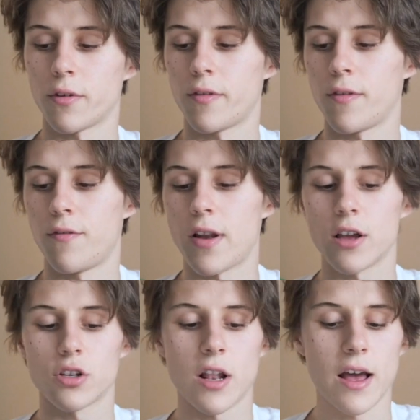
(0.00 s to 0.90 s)
with a
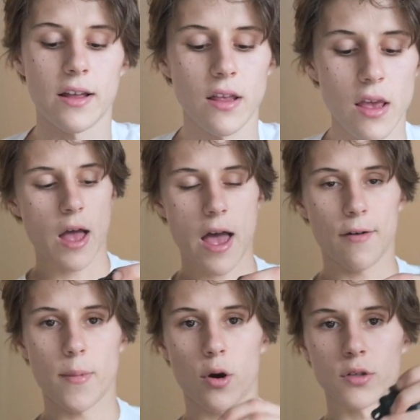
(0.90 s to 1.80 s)
flashlight. I
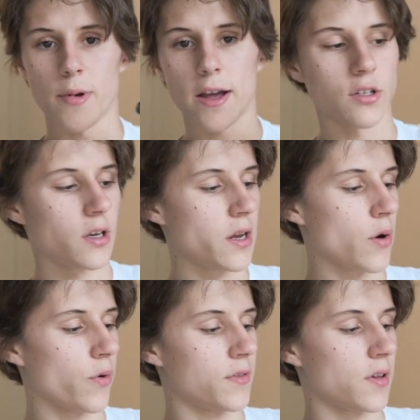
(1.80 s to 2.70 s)
have my Osmo Action in there
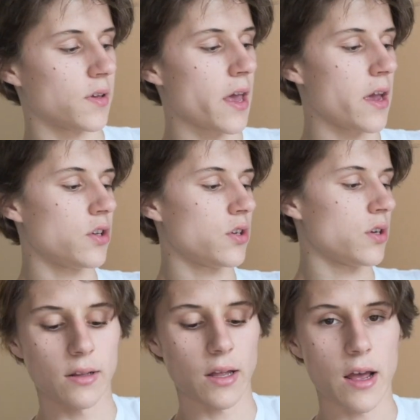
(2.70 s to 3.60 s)
with this cage,
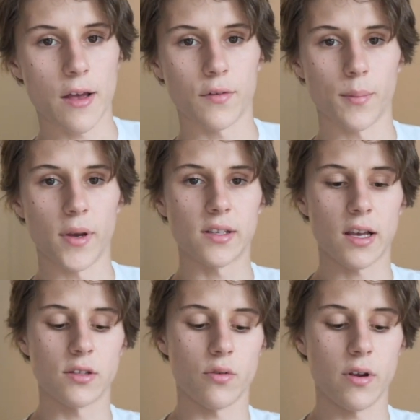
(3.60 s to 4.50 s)
and then I have some
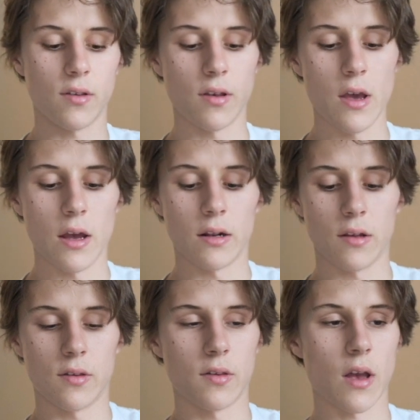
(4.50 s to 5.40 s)
accessories.
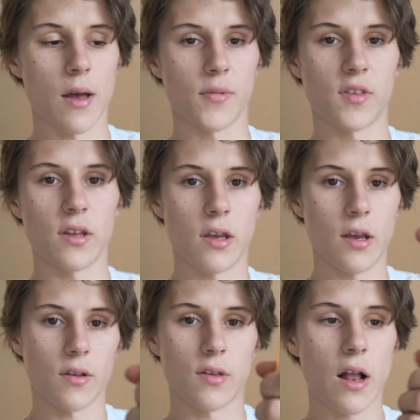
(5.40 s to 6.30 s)
This stick
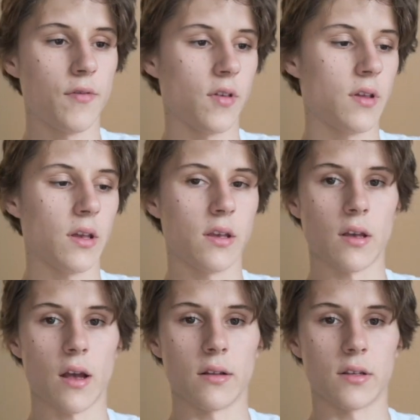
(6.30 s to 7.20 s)
here, selfie stick,
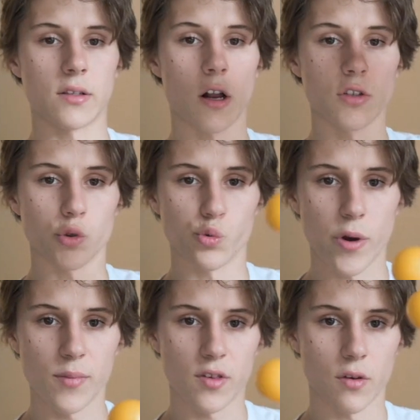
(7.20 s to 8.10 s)
and this also
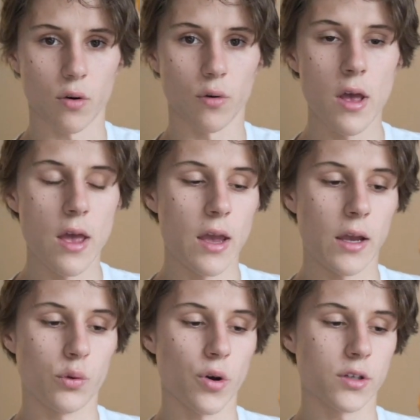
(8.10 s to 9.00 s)
swims, so
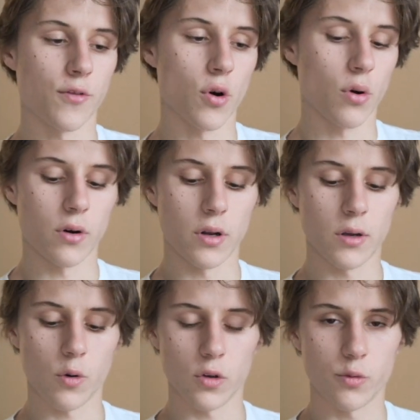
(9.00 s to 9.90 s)
it works for
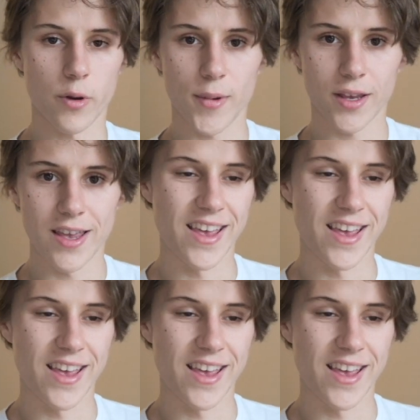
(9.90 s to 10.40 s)
swimming.